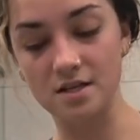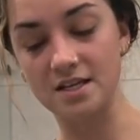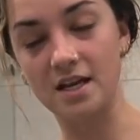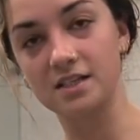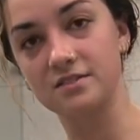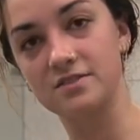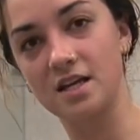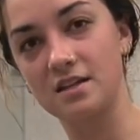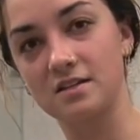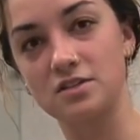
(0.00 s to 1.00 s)
a set active
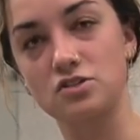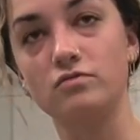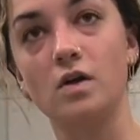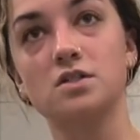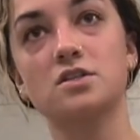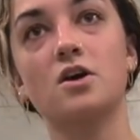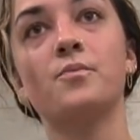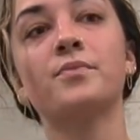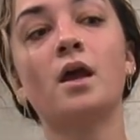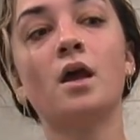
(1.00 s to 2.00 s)
set, I think like two vlogs
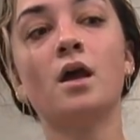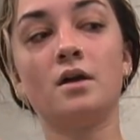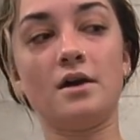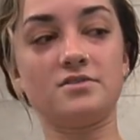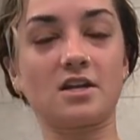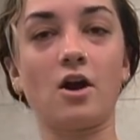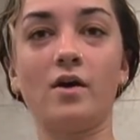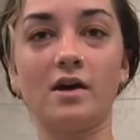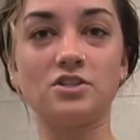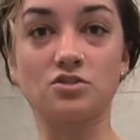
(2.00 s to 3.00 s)
ago. I was like, oh,
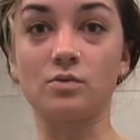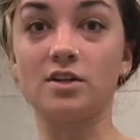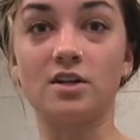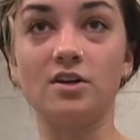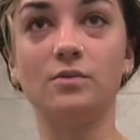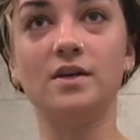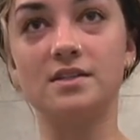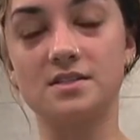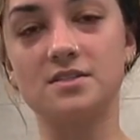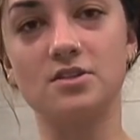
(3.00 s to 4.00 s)
I just ordered a new one.
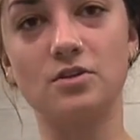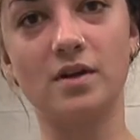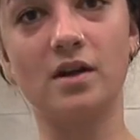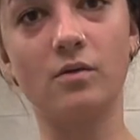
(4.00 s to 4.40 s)
This is the new one I